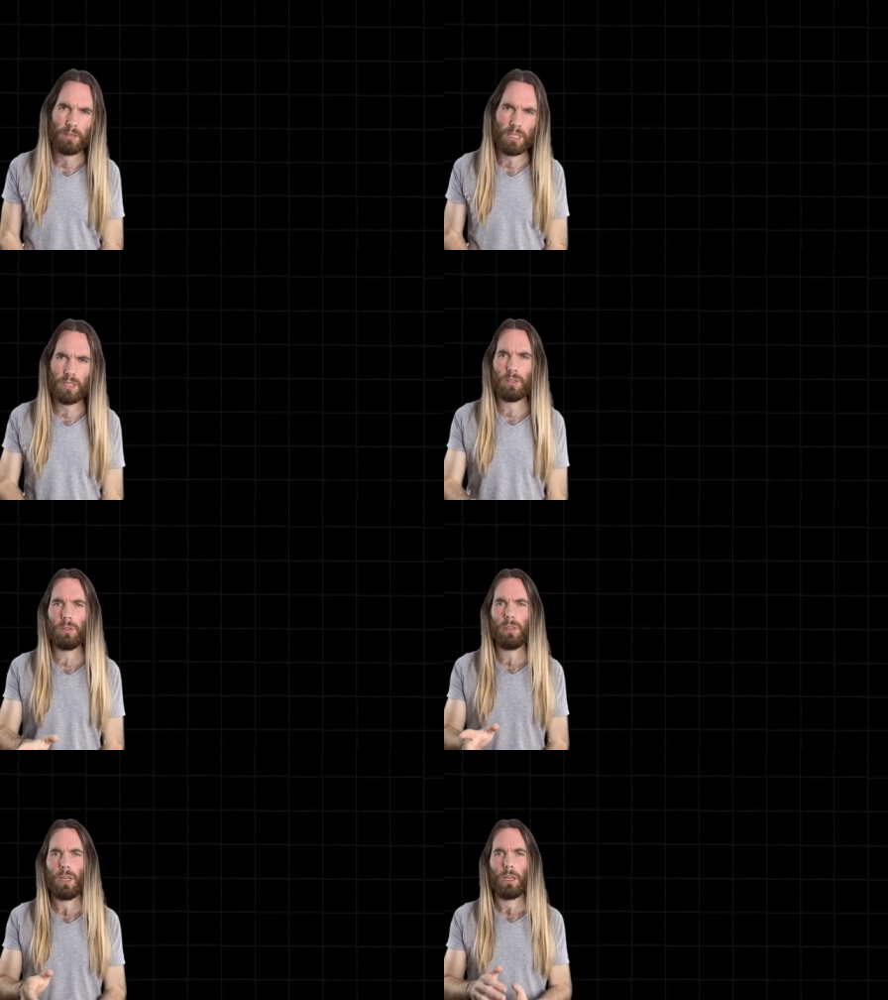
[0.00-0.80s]

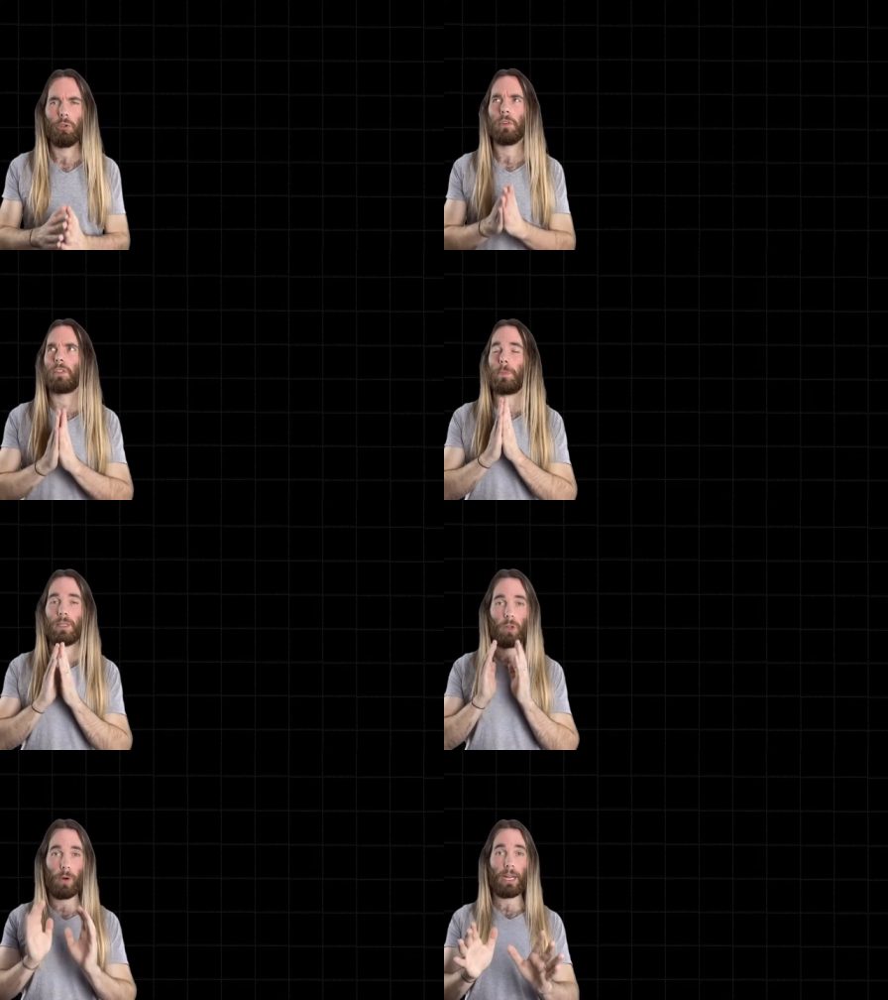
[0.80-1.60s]
until you have spent
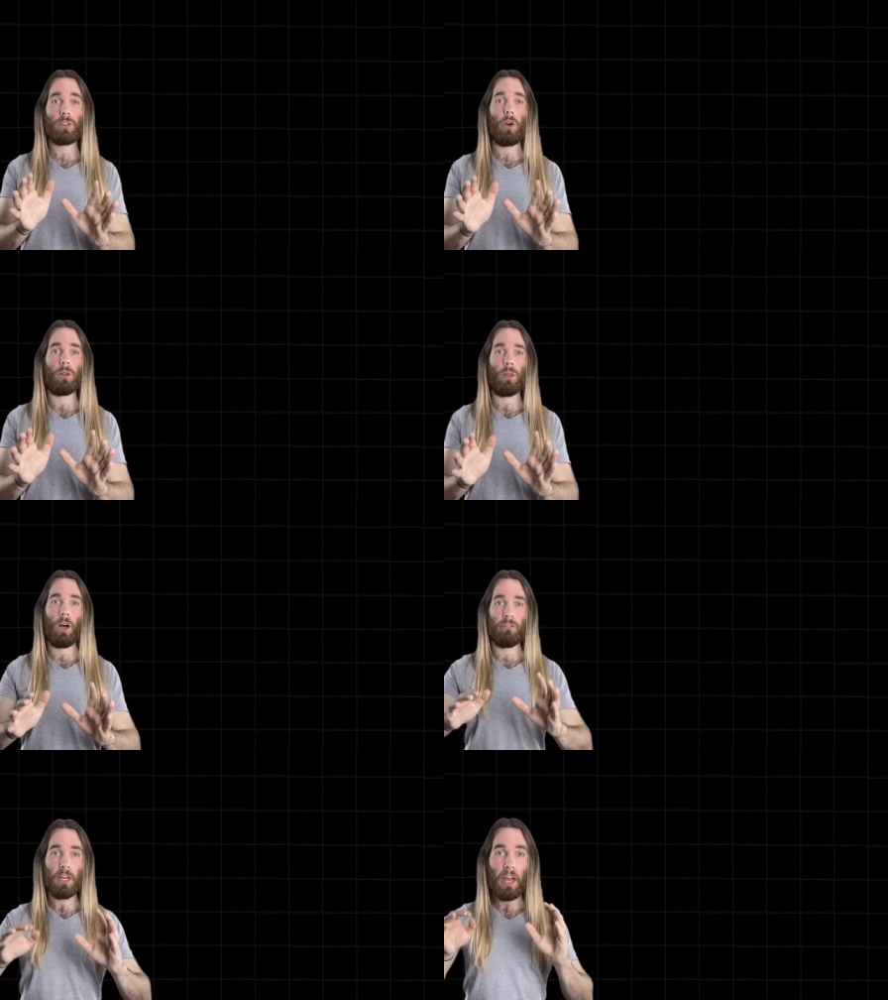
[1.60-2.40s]
a grand total
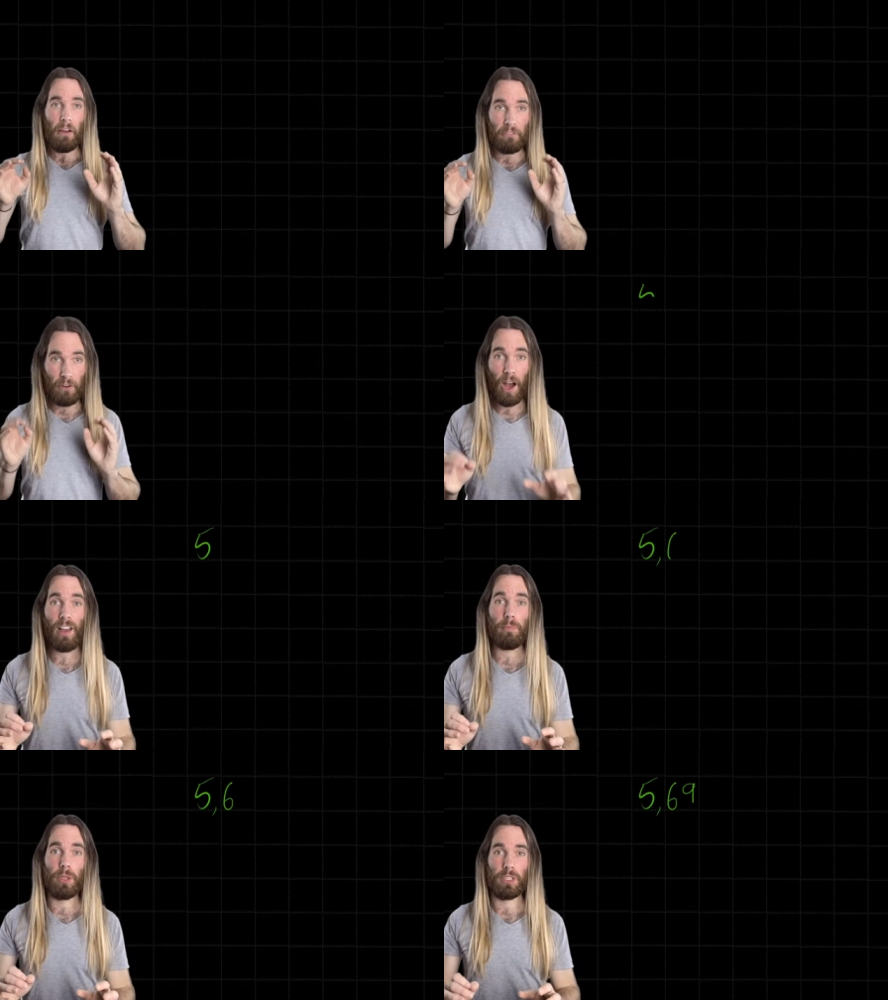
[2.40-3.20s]
of
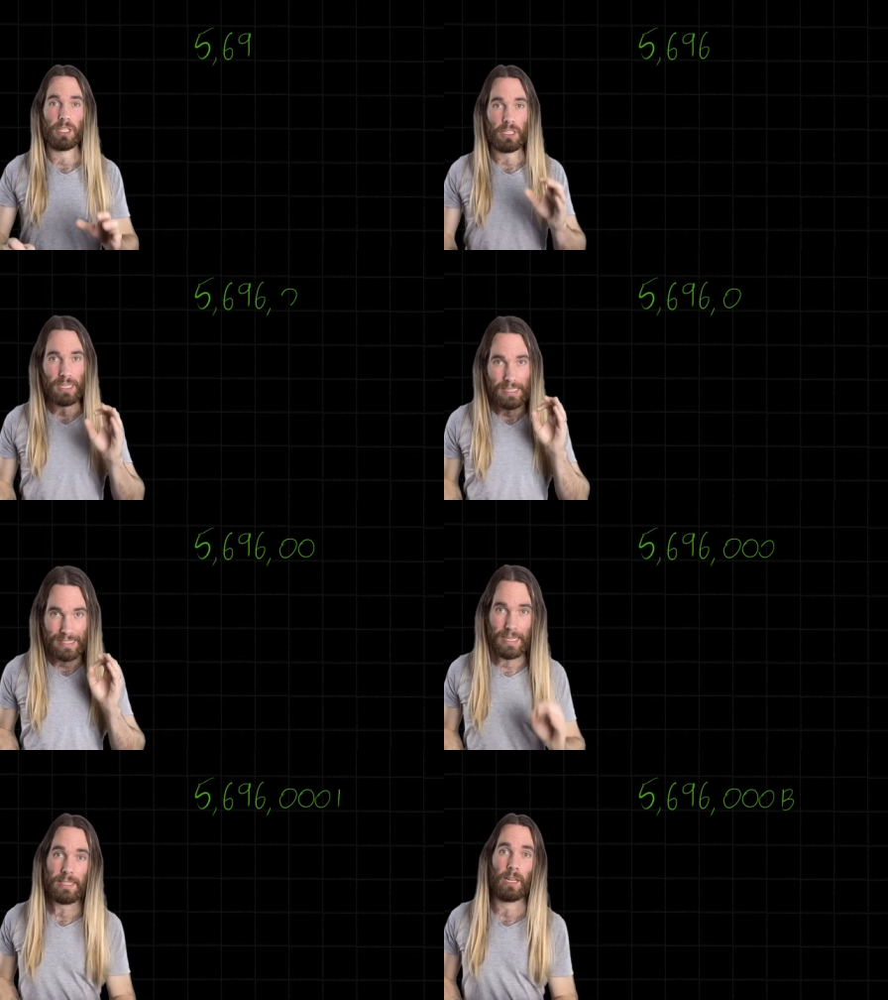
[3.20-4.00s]

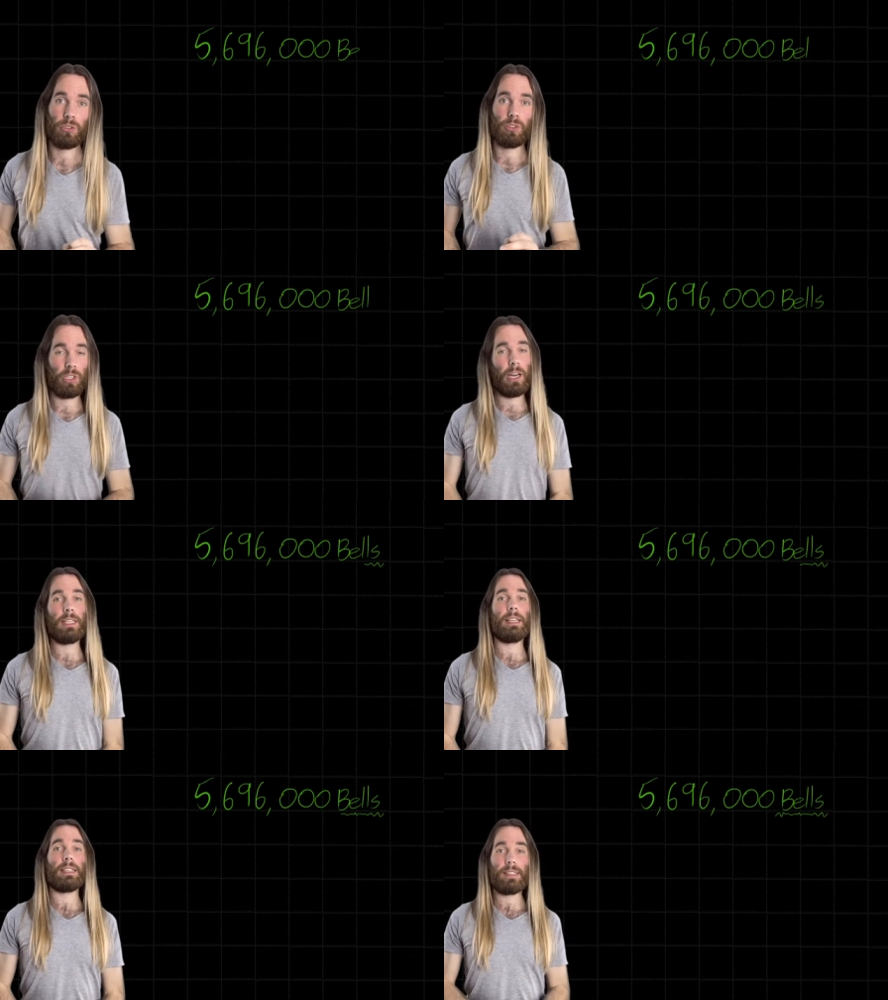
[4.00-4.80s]

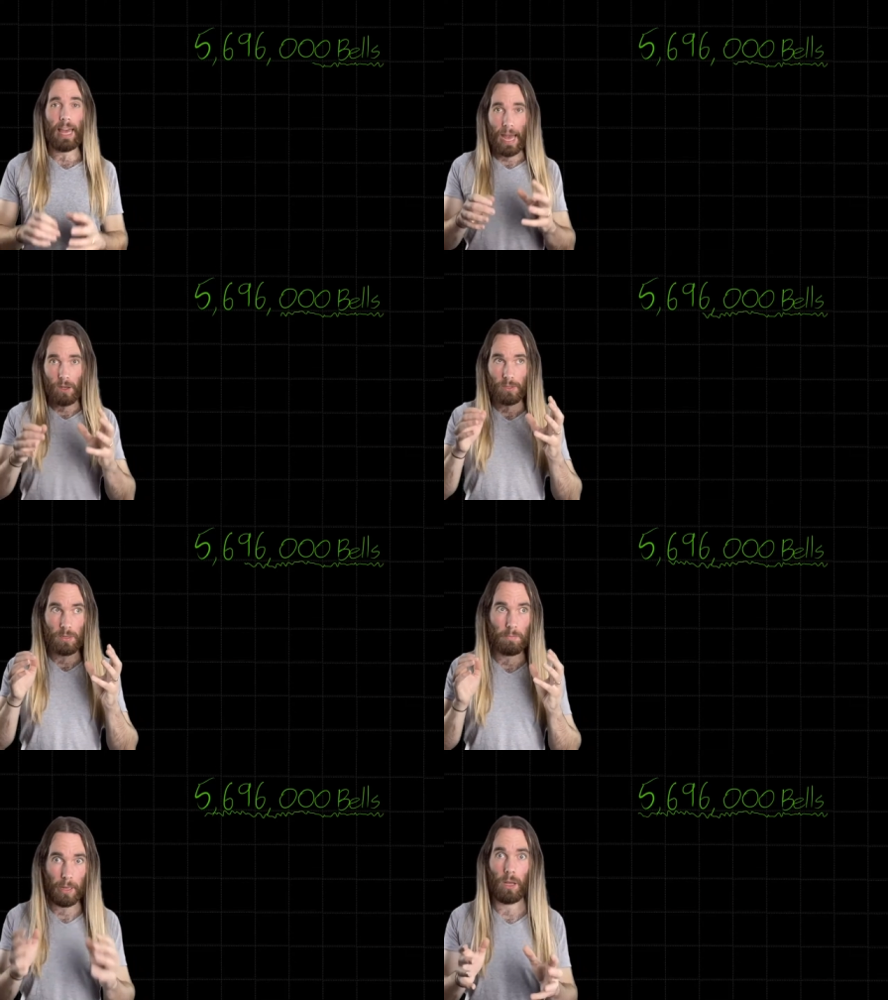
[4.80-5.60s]

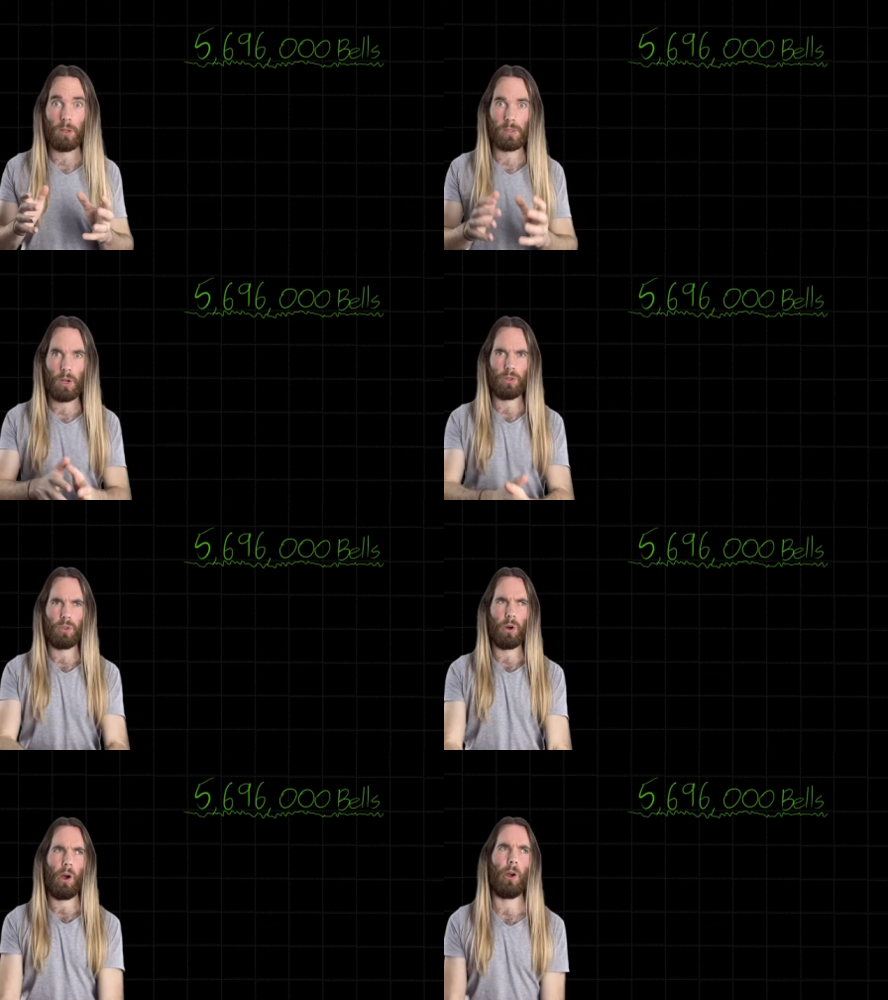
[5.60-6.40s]
5,696,000 bells on
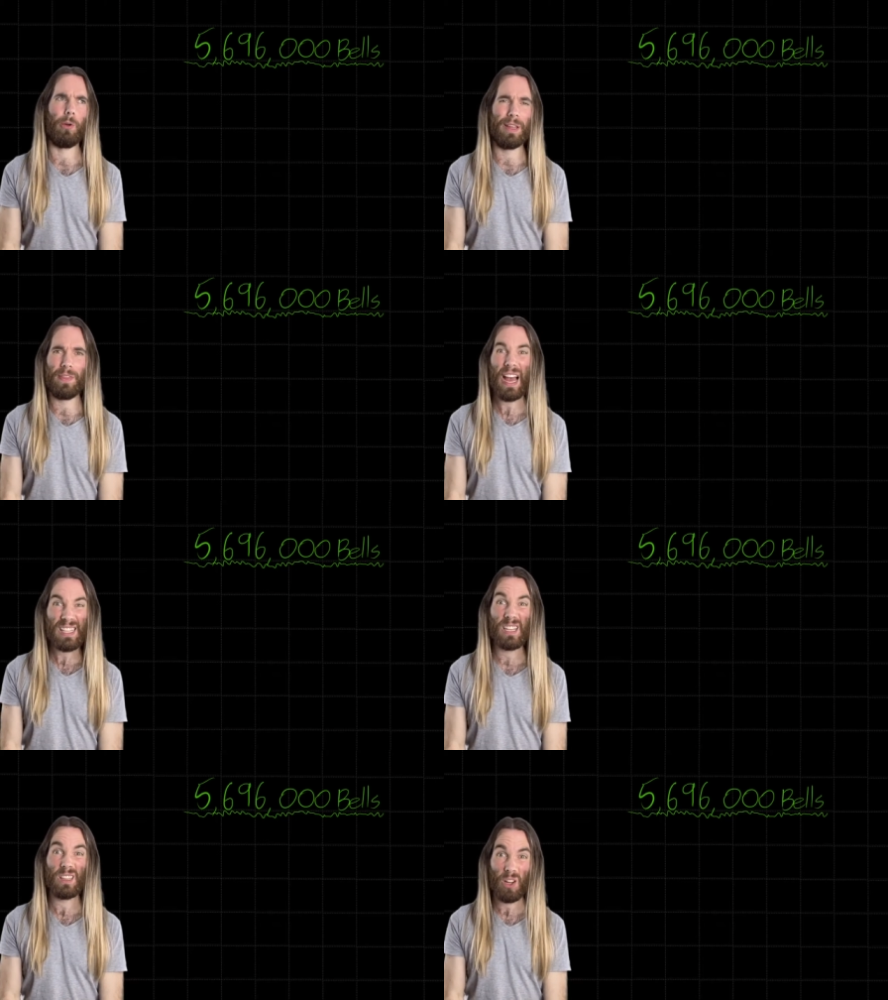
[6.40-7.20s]
your home. And
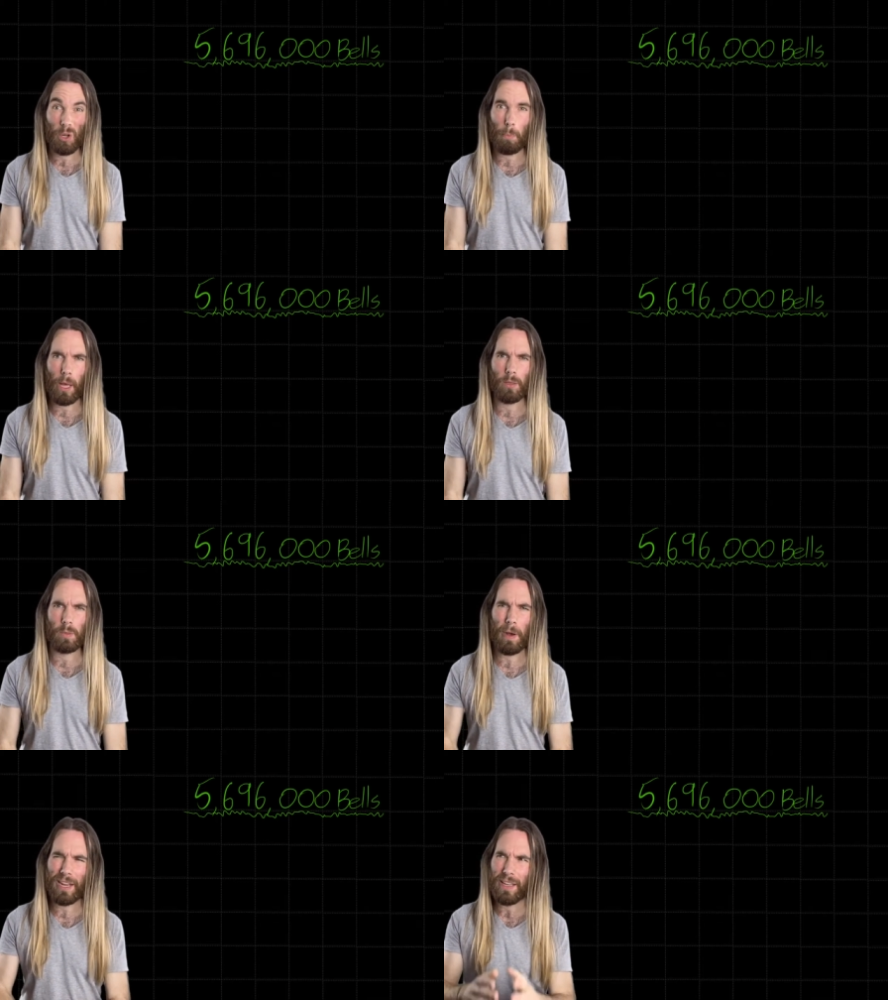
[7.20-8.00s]
that's a lot of bells,
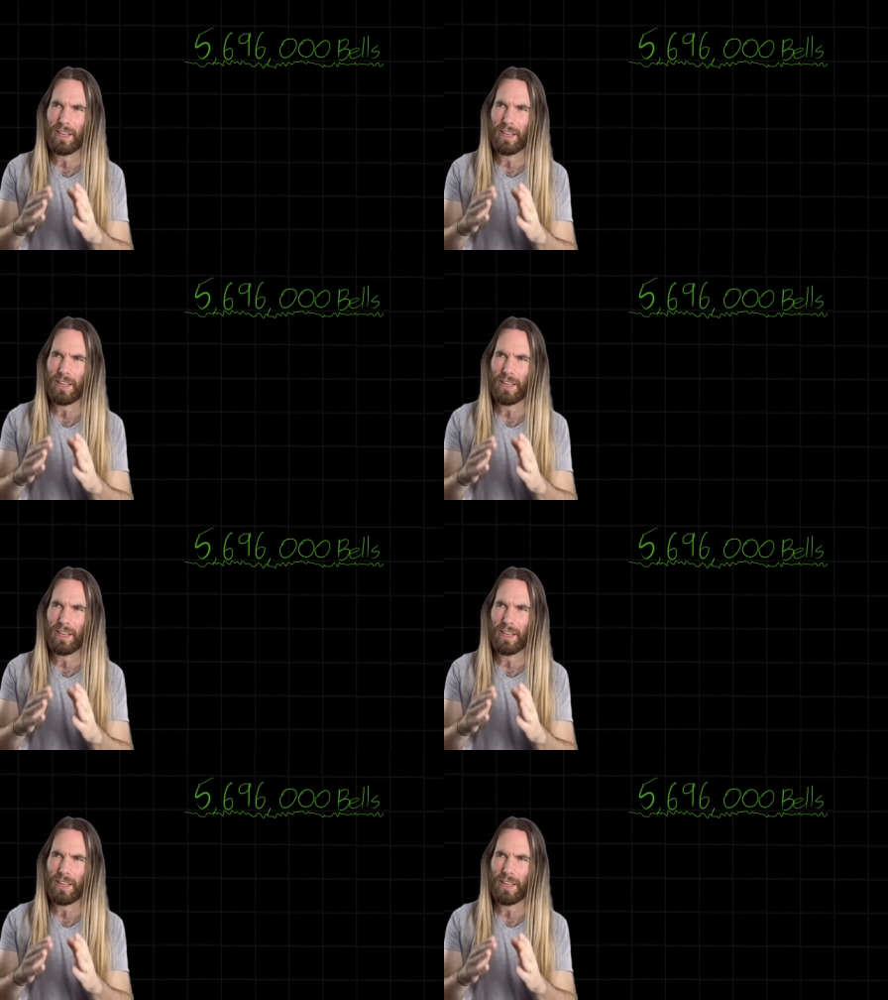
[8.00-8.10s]
but